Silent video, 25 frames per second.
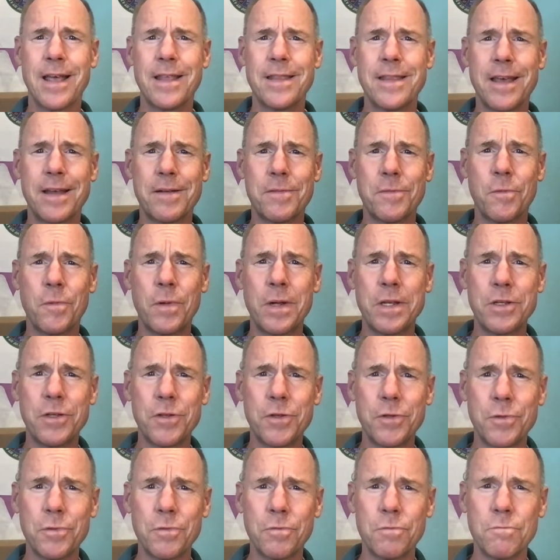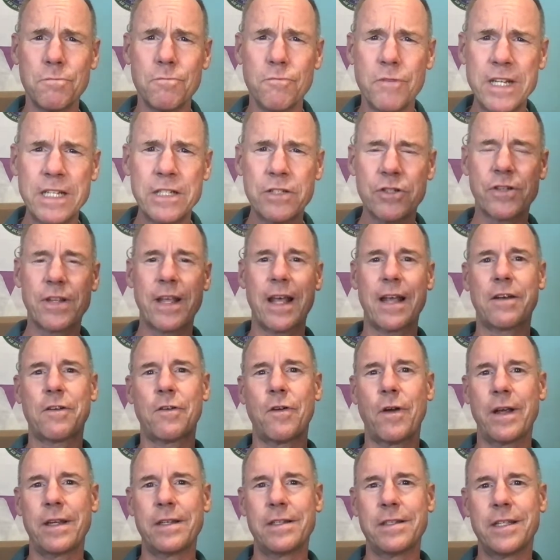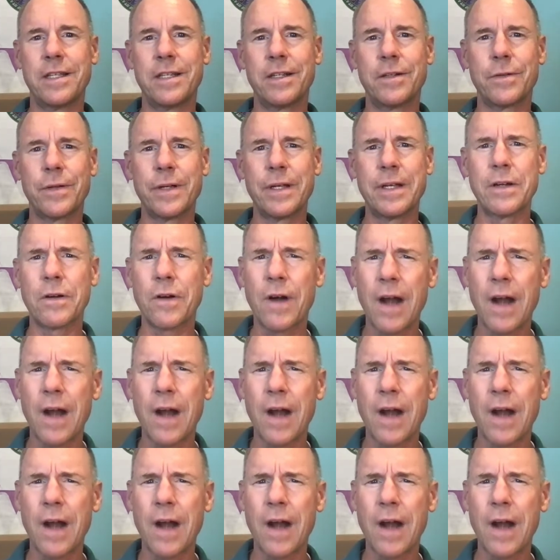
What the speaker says: that when you reach that criteria